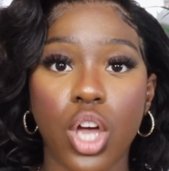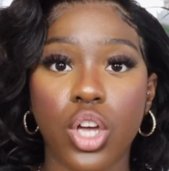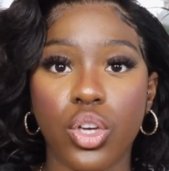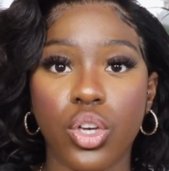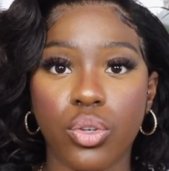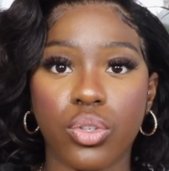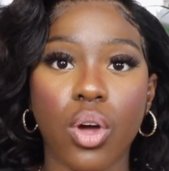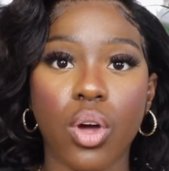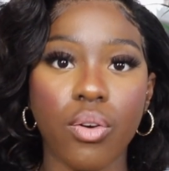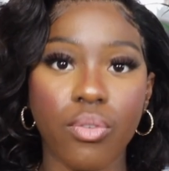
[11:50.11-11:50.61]

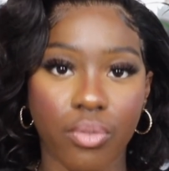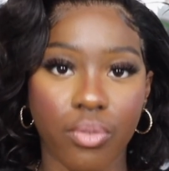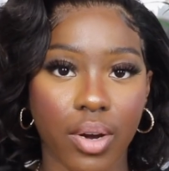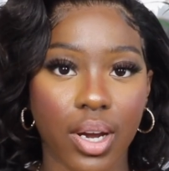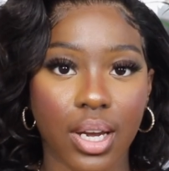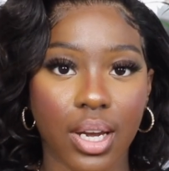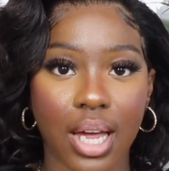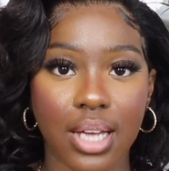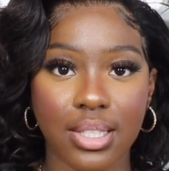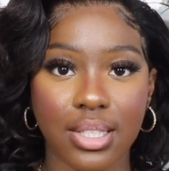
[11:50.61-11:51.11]
you don't
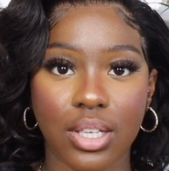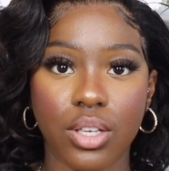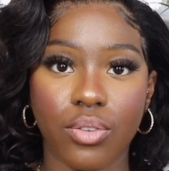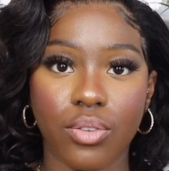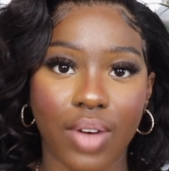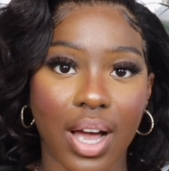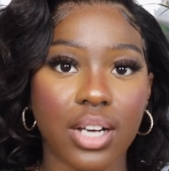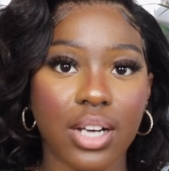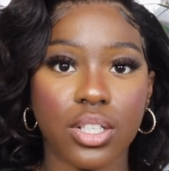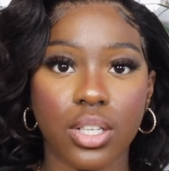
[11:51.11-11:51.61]
realize that
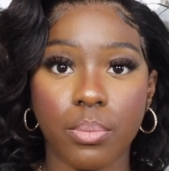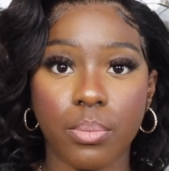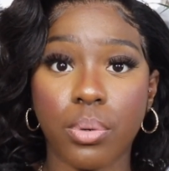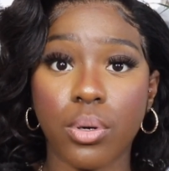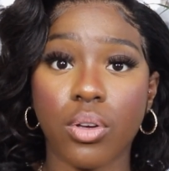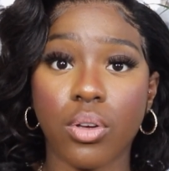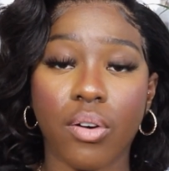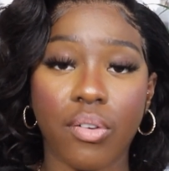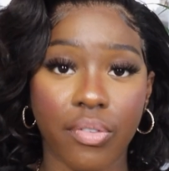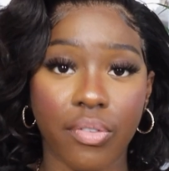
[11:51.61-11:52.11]
you've actually
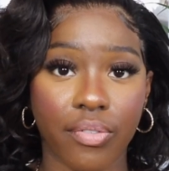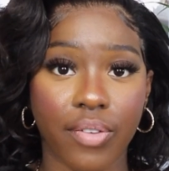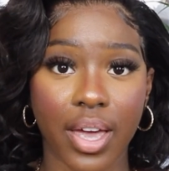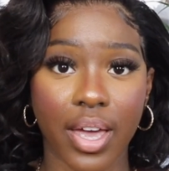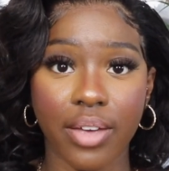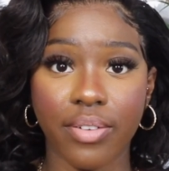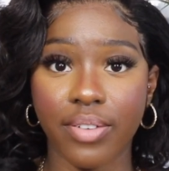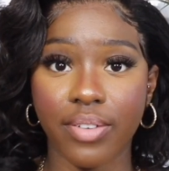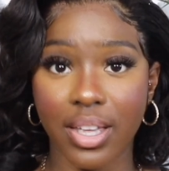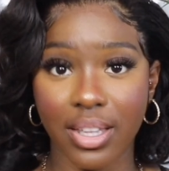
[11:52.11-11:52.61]
put your
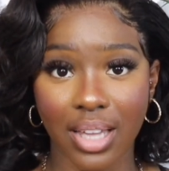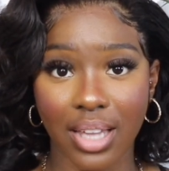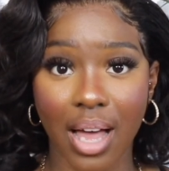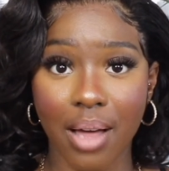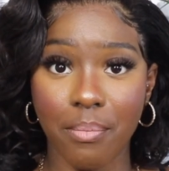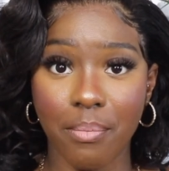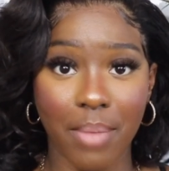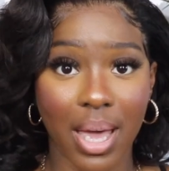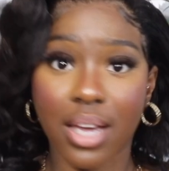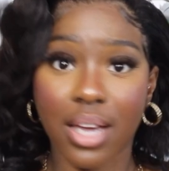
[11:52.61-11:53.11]
faith in
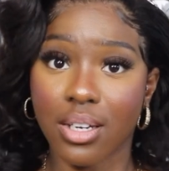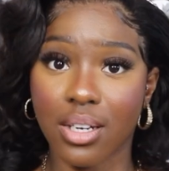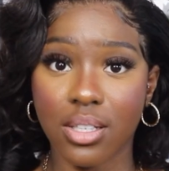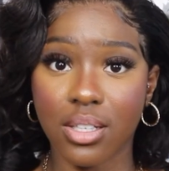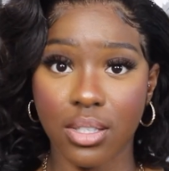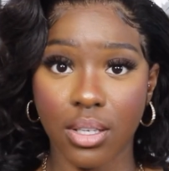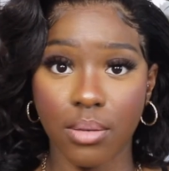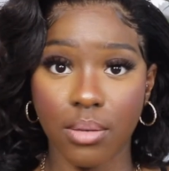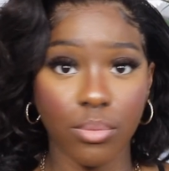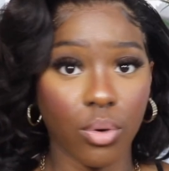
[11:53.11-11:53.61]
that
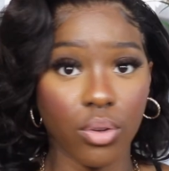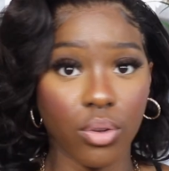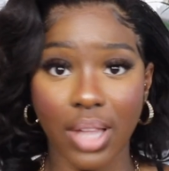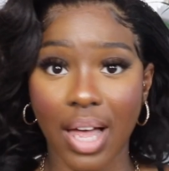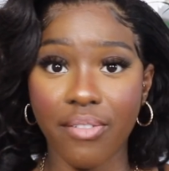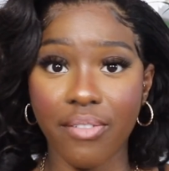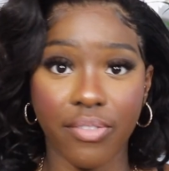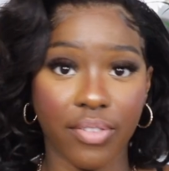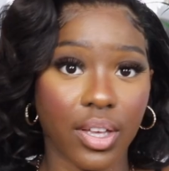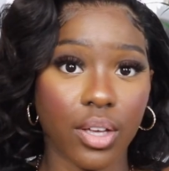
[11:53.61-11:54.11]
mechanism or
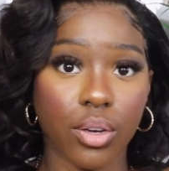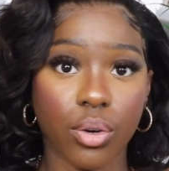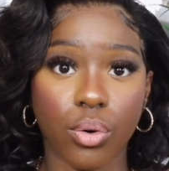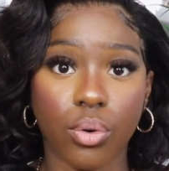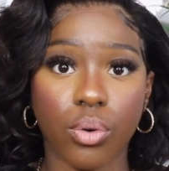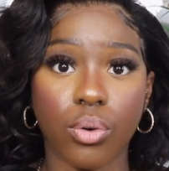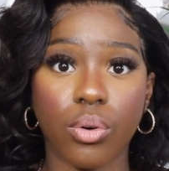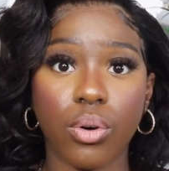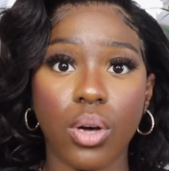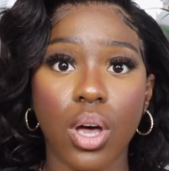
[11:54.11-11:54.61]
that
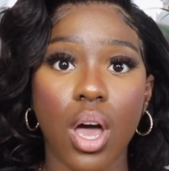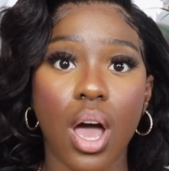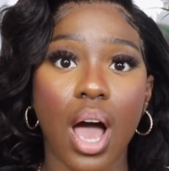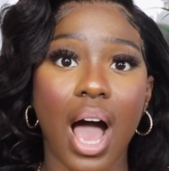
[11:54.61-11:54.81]
vehicle,